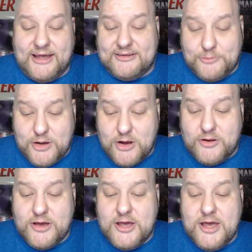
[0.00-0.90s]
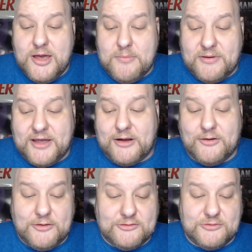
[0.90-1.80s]
It's weird, but they are
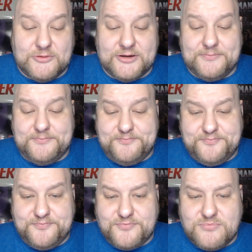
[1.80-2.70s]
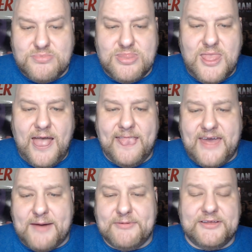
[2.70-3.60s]
used to it.
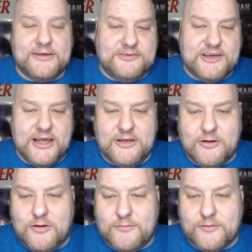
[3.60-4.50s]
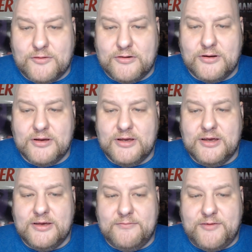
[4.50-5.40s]
Tabitha and Jade go over
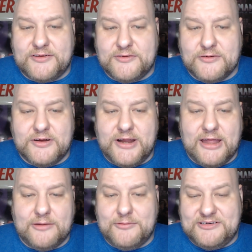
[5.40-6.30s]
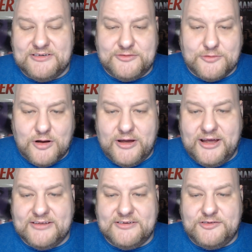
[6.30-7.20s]
Victor and Eloise's
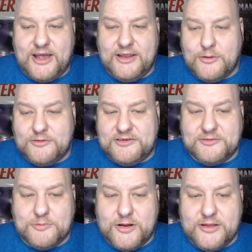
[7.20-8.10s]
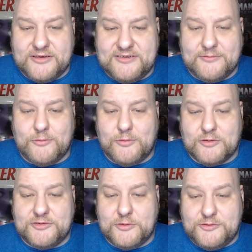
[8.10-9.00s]
drawings. Jade notices one of the Civil War
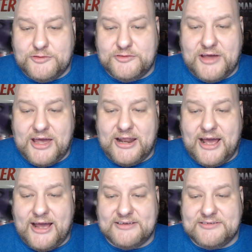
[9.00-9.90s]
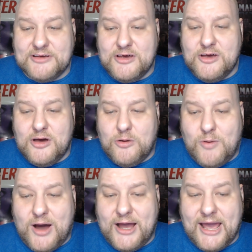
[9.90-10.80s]
soldiers and asks
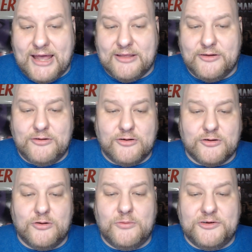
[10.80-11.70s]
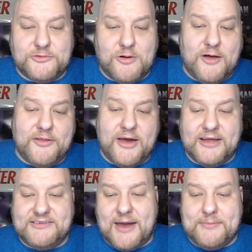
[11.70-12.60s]
why a little girl would draw
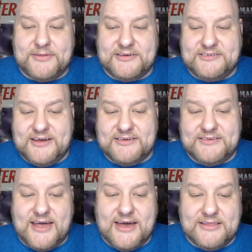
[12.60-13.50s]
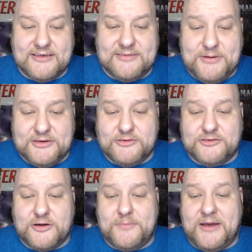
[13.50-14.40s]
that. Tabitha says that the pictures
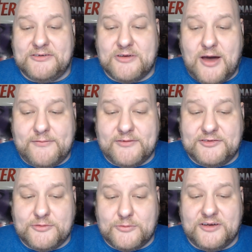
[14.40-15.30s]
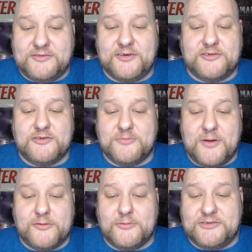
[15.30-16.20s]
are based off of stories Victor's
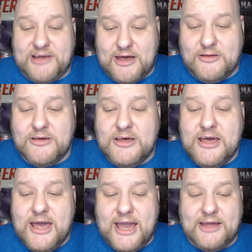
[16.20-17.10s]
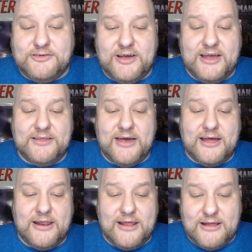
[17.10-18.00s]
mother would tell, and Jade
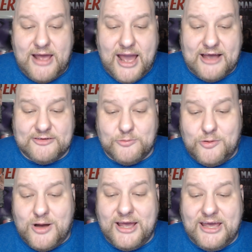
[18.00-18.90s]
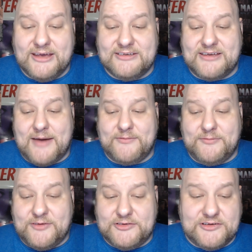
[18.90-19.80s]
then asks why he is having
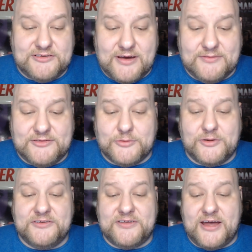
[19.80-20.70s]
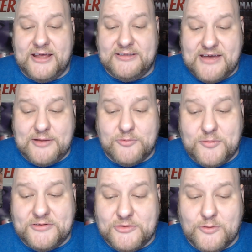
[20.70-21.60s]
visions of stories that a dead
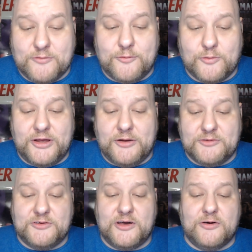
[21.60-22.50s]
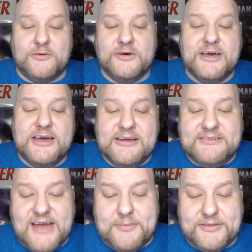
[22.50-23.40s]
woman told 40 years ago.
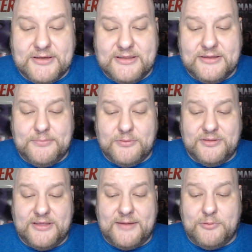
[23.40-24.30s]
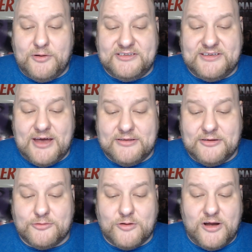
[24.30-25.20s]
Tabitha then points out the
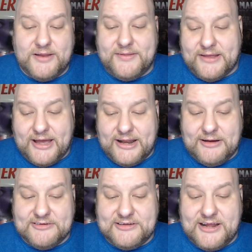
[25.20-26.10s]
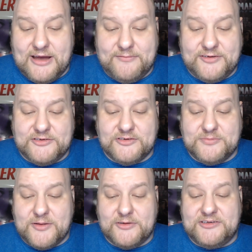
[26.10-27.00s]
drawing of the lighthouse and how Victor's
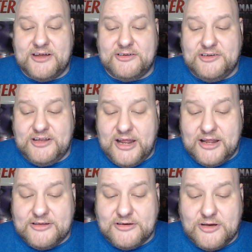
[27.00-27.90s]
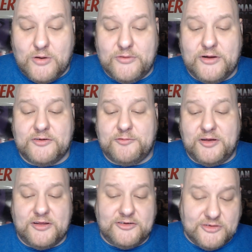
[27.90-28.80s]
mother said she needed to go there to free
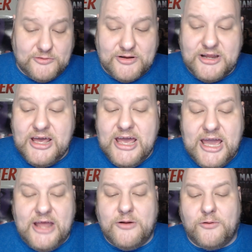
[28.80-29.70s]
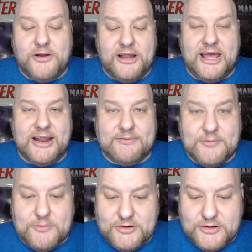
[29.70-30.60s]
the children in order to get
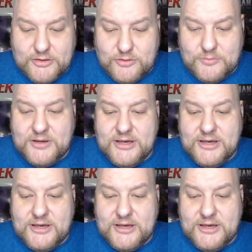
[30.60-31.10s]
everyone home.